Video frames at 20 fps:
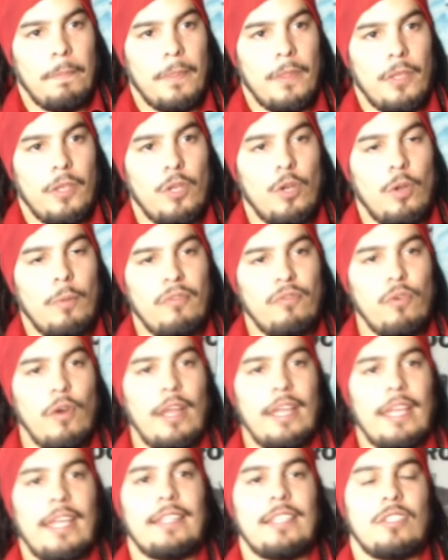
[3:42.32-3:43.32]
You know, before
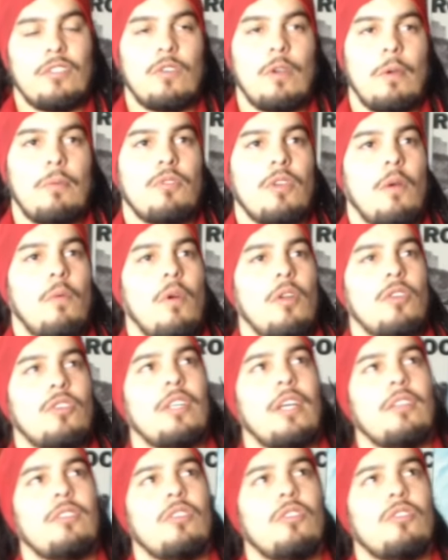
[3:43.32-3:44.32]
I get the scripture, I want
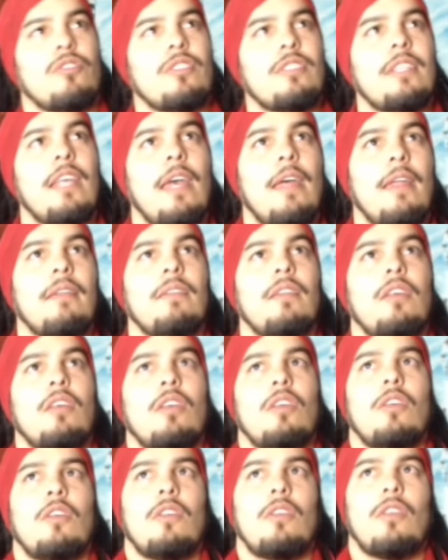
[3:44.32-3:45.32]
you guys to understand
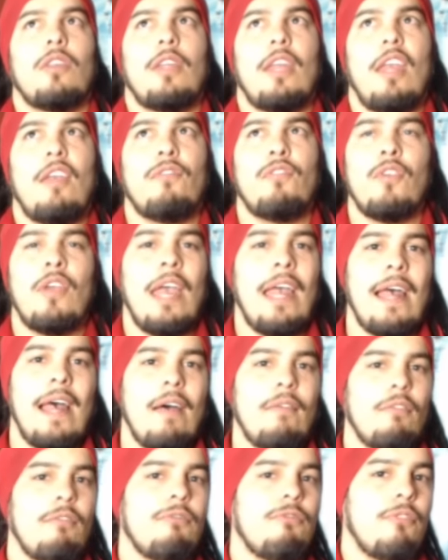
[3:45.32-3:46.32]
if you
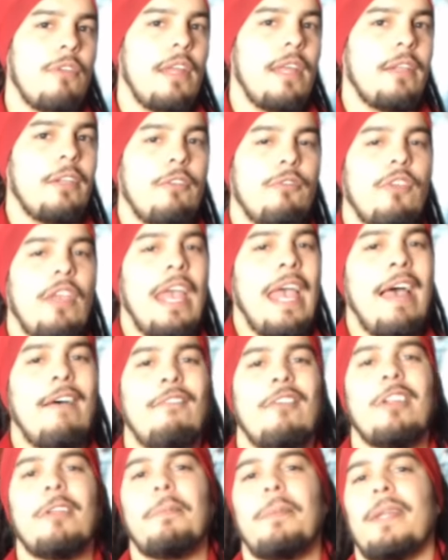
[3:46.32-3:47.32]
have a friend, if you
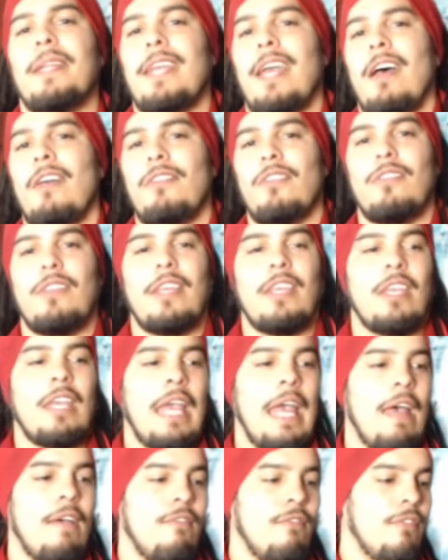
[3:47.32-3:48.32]
have anybody out there that you
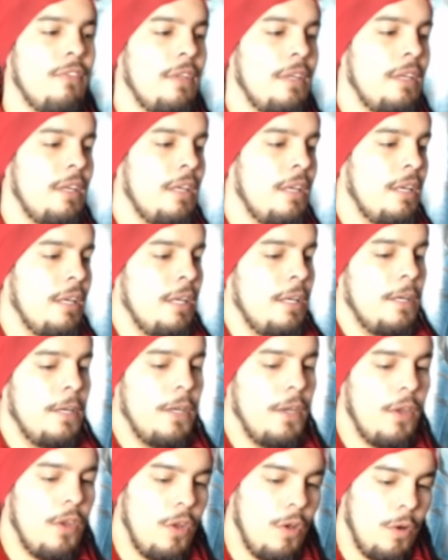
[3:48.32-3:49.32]
have,
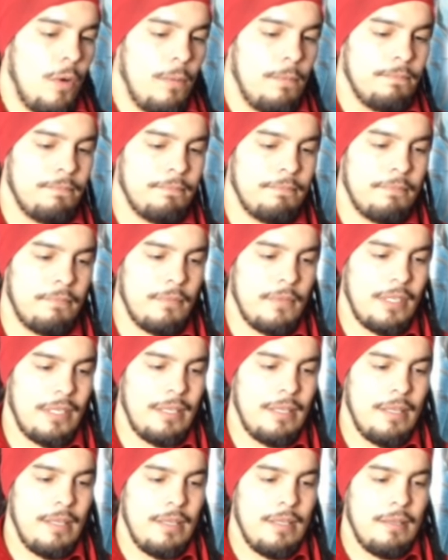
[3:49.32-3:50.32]
you know,
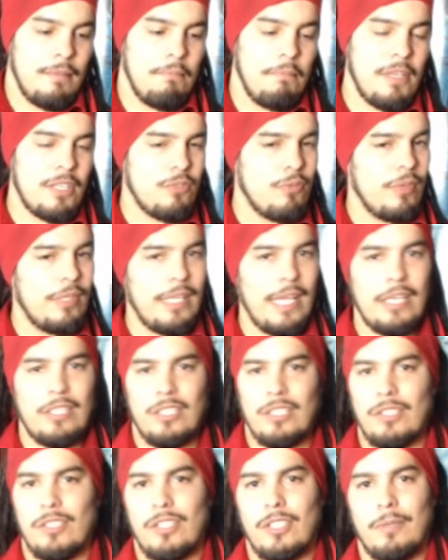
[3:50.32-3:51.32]
mixed
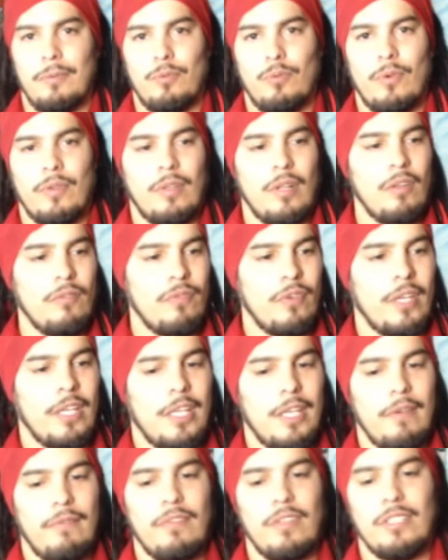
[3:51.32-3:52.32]
relationships with,
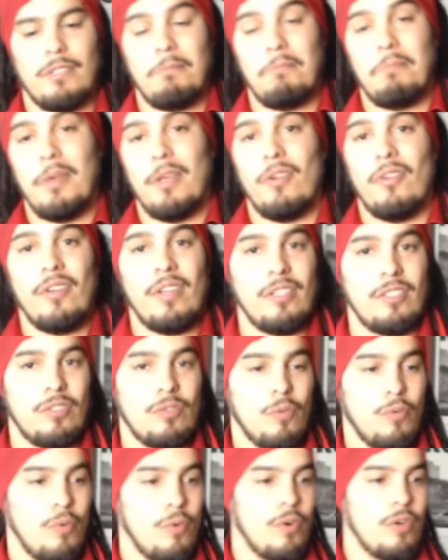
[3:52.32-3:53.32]
unforgiveness, bitterness
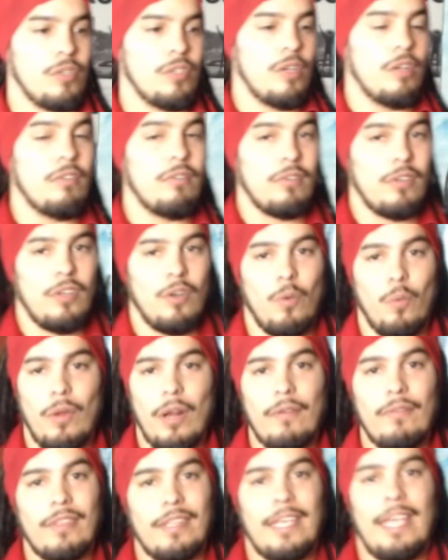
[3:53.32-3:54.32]
towards, un, you know,
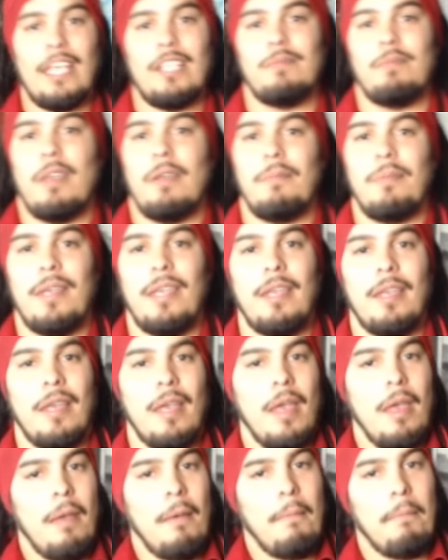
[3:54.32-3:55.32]
whatever the case may be,
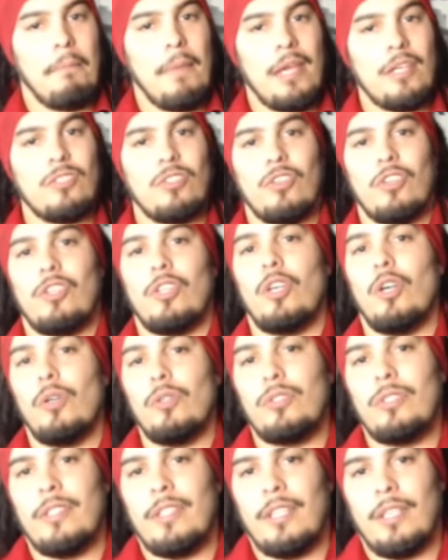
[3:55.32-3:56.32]
make sure you go
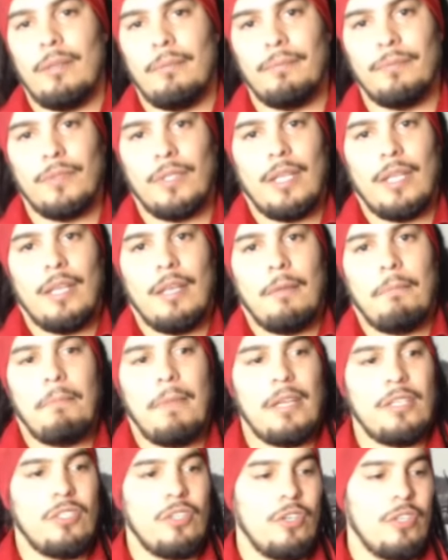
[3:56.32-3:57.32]
to them.
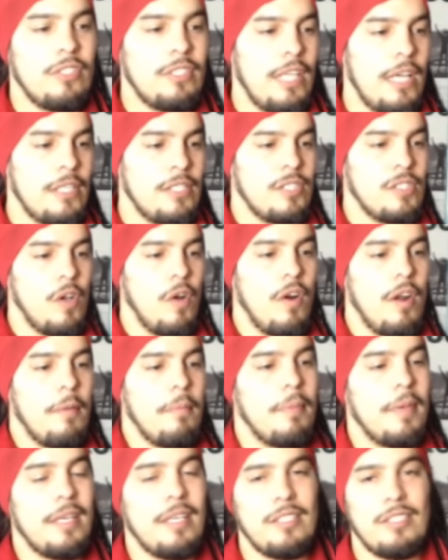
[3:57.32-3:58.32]
Make sure you say sorry
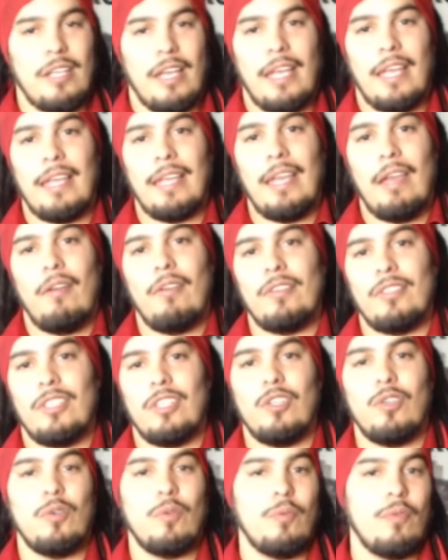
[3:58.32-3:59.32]
because I can
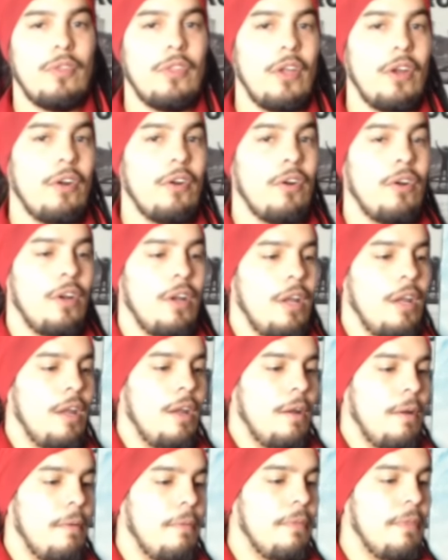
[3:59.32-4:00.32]
guarantee you they're
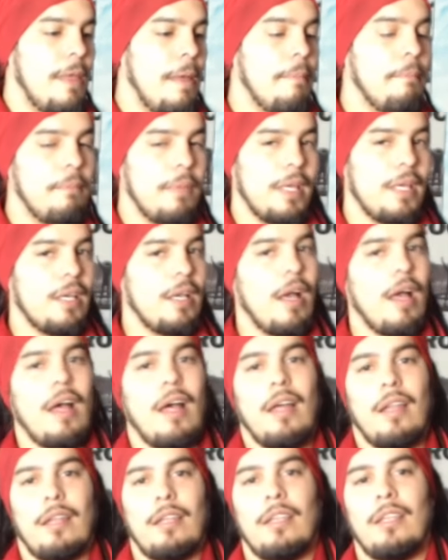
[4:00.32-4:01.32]
them being
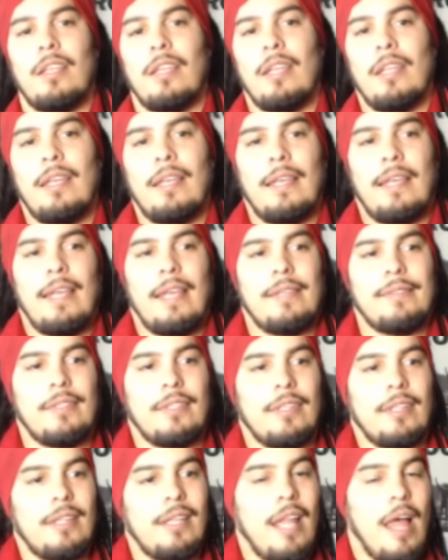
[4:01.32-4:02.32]
gone is a
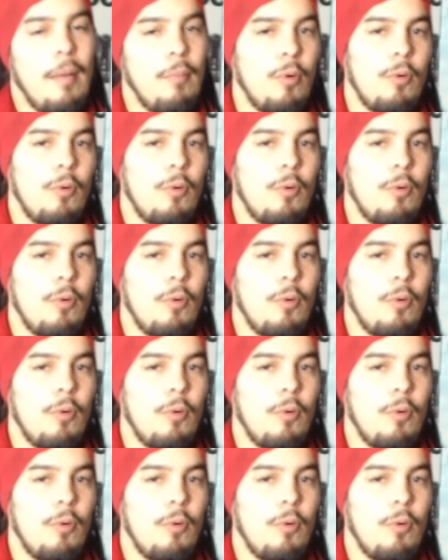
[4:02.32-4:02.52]
lot more